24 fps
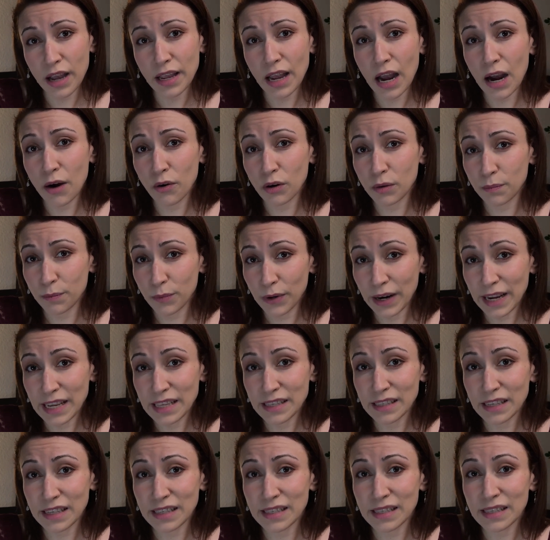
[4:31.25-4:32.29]
our brains
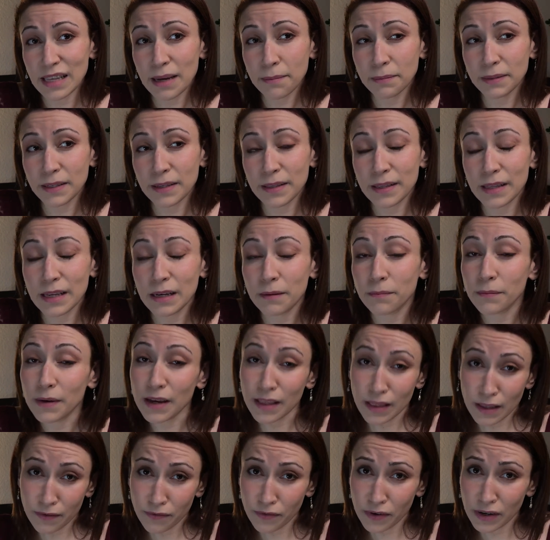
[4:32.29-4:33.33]
incepted them in
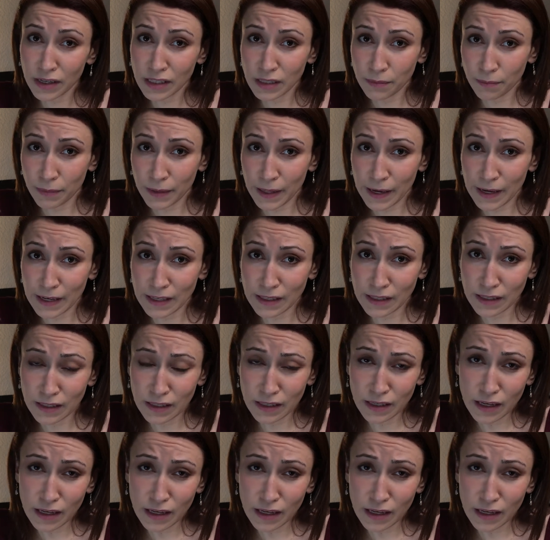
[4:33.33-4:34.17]
the first place.